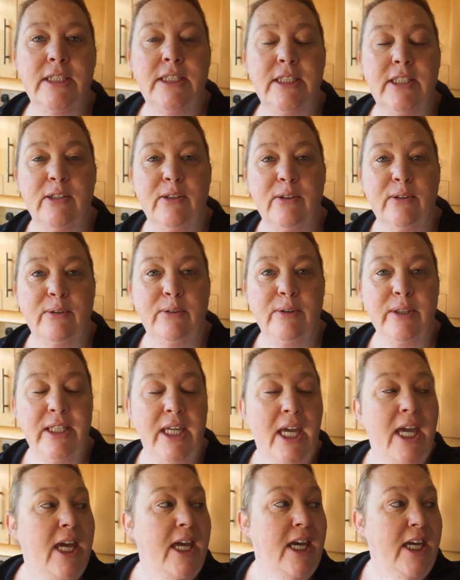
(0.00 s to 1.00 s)
So
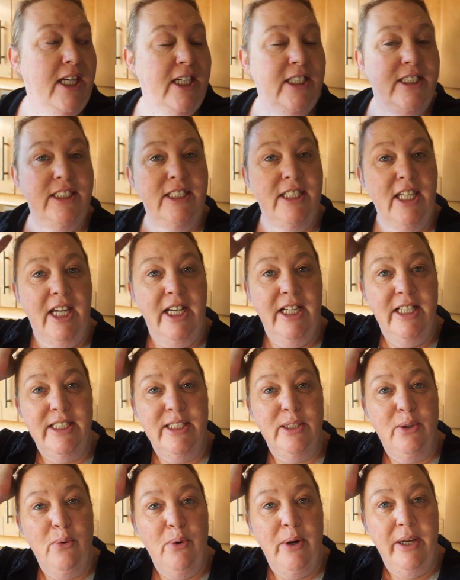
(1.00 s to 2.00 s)
yeah, it's
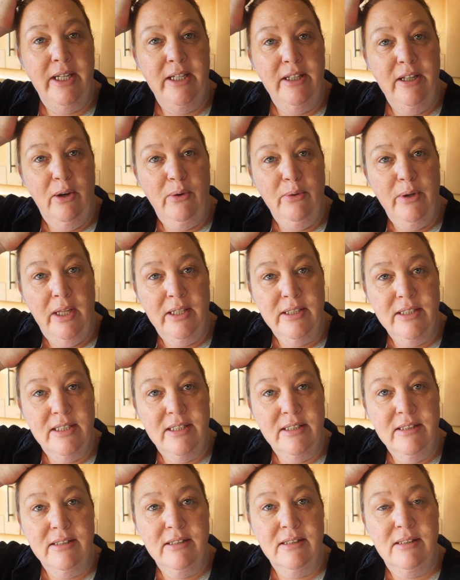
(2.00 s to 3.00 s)
quite no
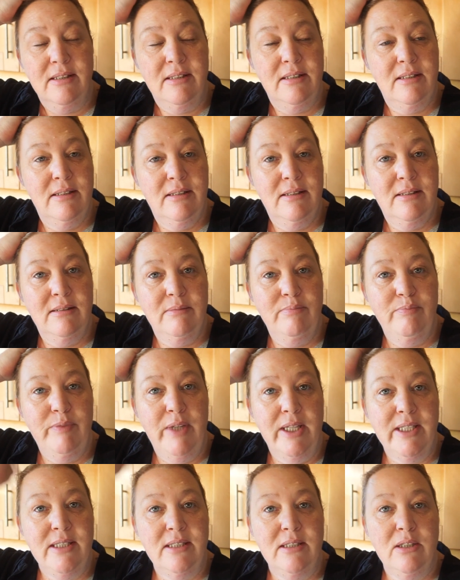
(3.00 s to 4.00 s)
nonsense.
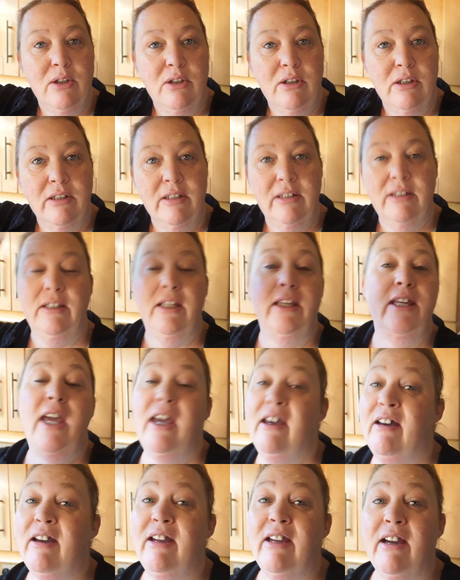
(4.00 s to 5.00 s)
Let's talk.
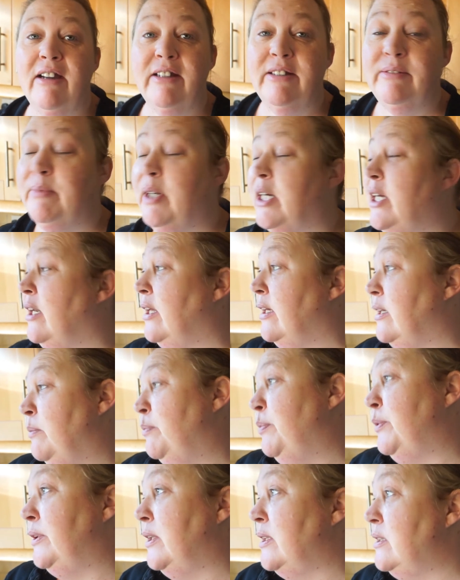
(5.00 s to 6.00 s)
Yeah, I like it,
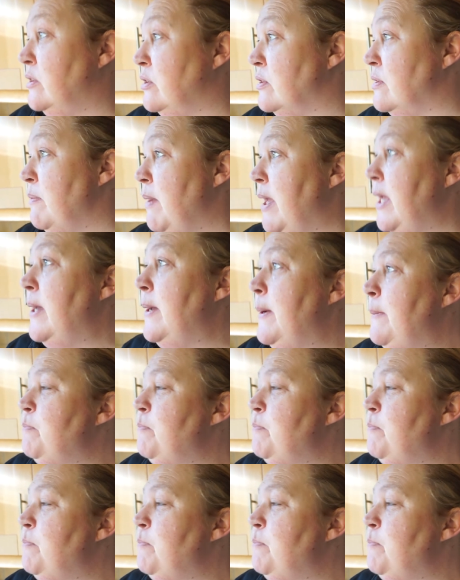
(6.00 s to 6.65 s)
but that's just me.